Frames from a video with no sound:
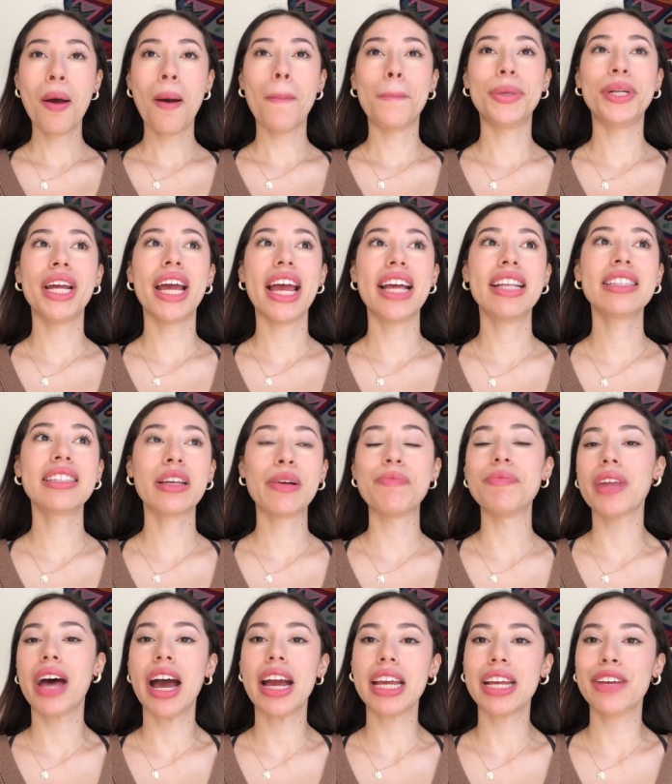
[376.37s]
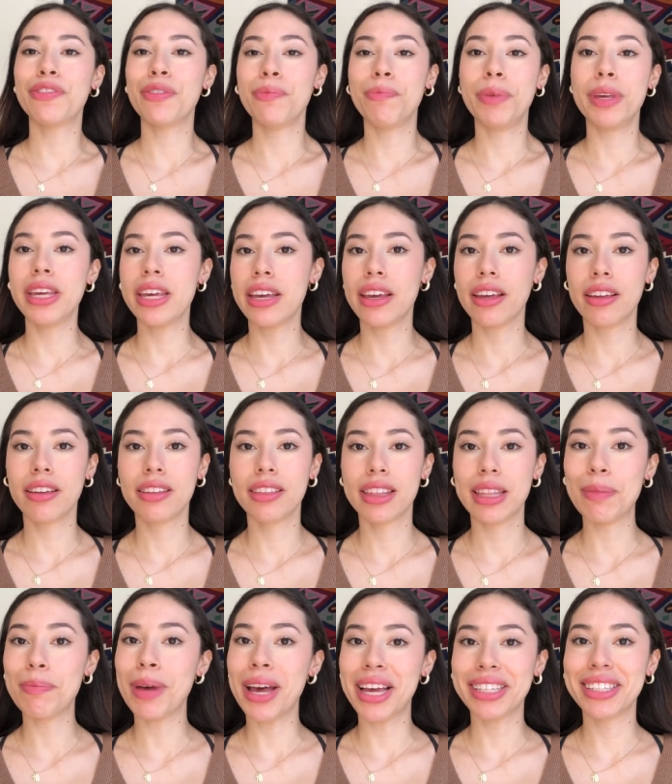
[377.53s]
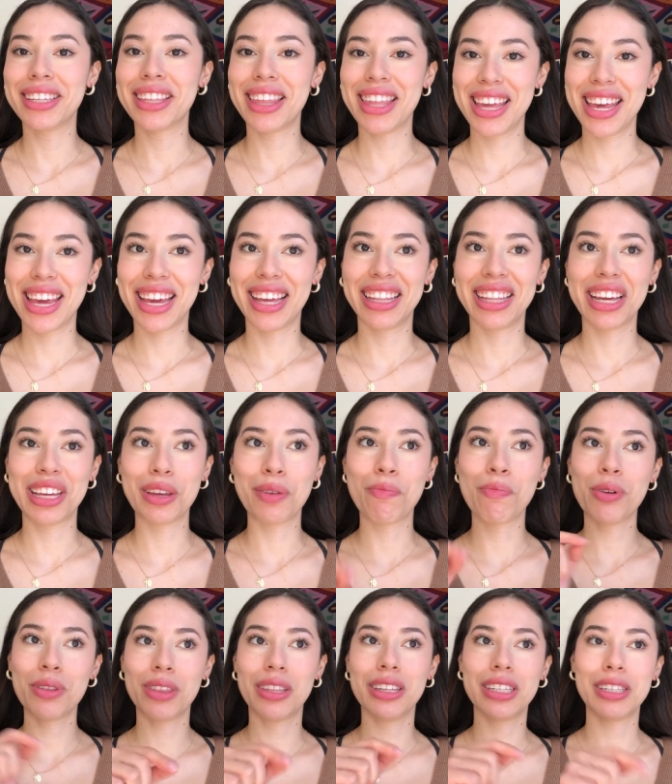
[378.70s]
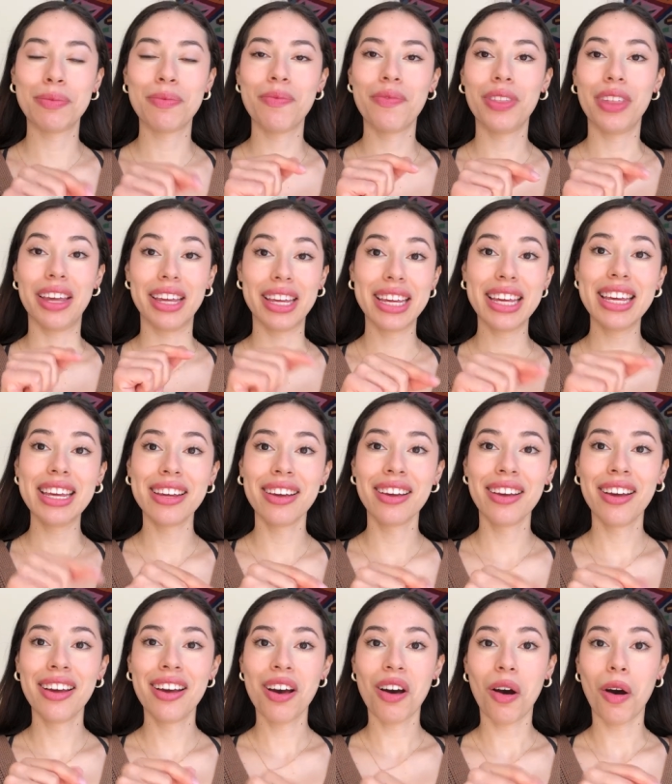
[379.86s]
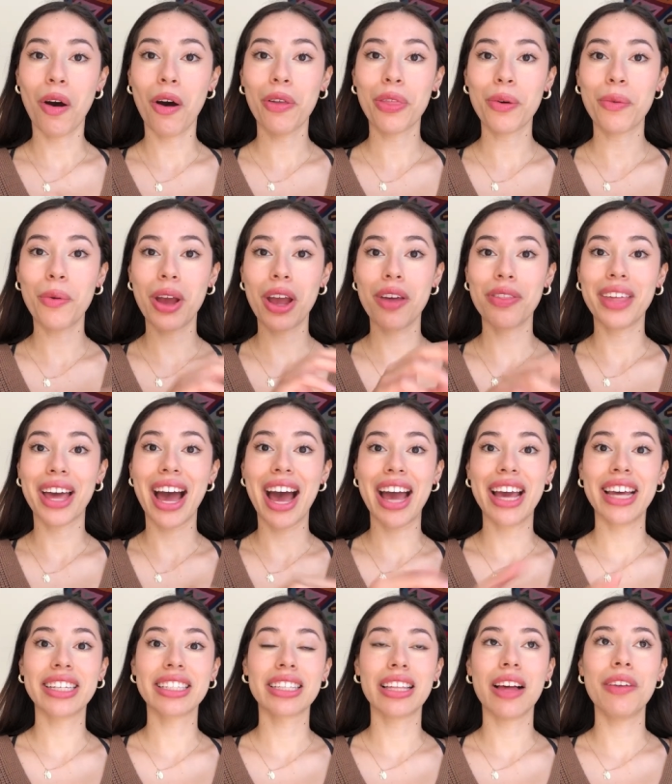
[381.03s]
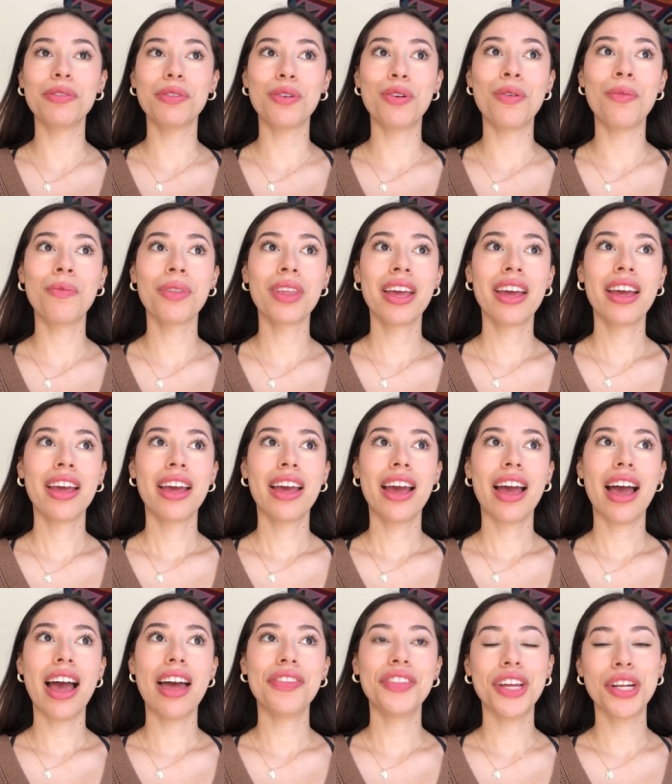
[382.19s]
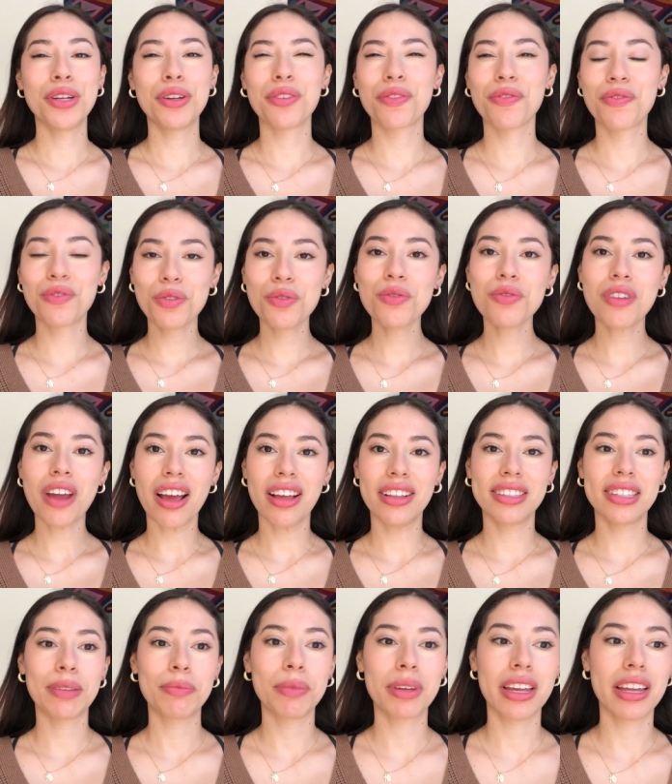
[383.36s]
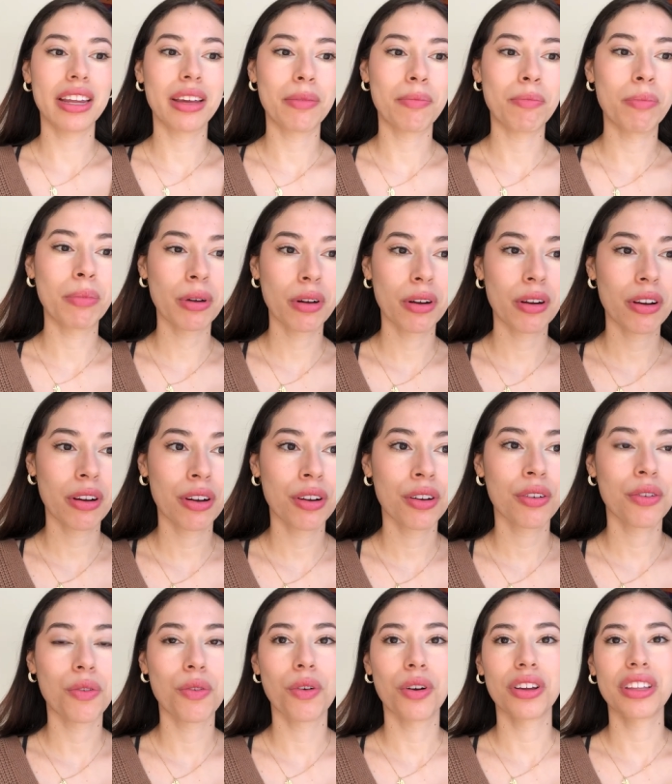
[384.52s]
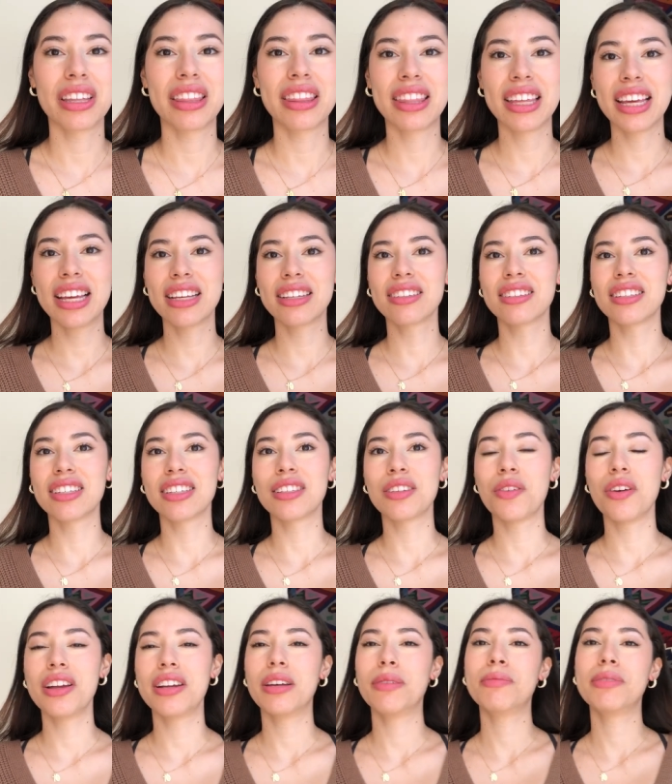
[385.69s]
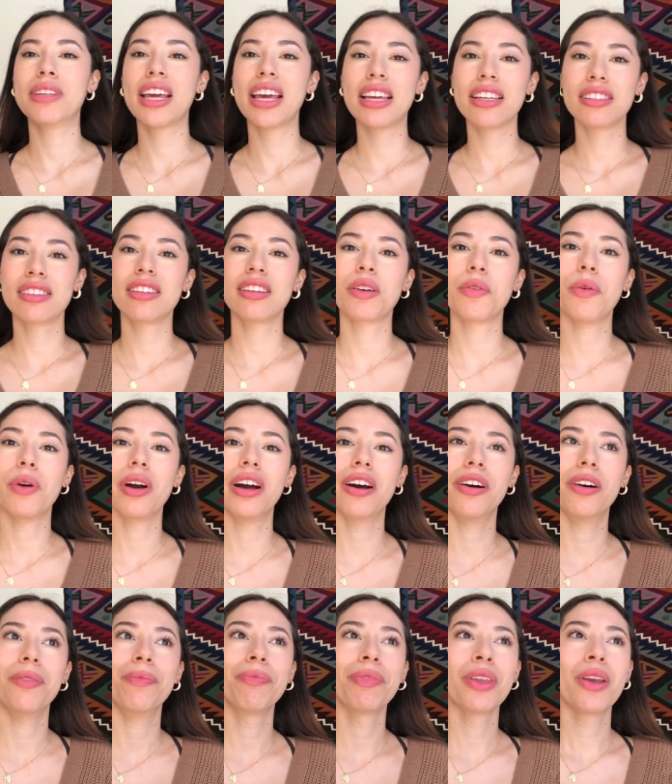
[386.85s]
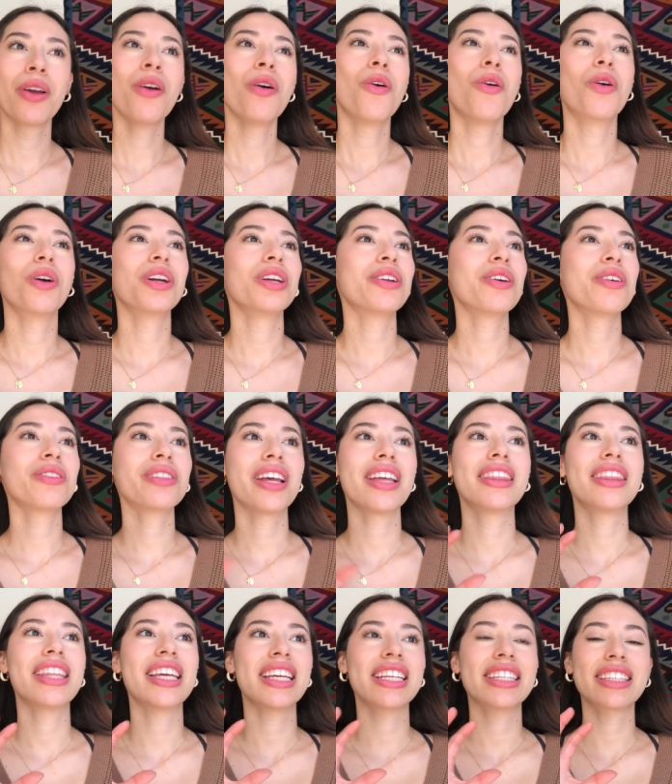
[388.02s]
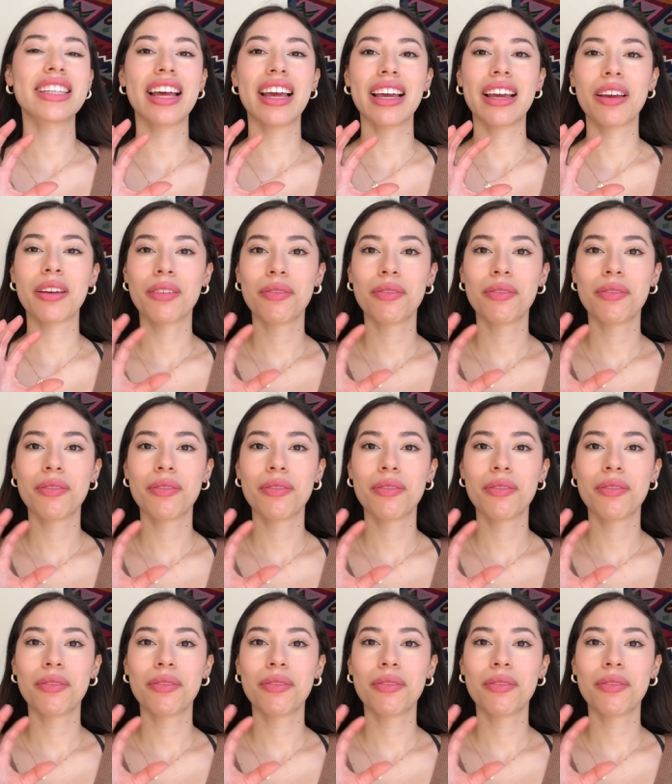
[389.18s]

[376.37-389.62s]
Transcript: But it ends up not even being the best thing. Like, you put this, the heat all the way on the highest level, and then your food ends up getting burnt, or the things just don't end up tasting well, or you don't let things like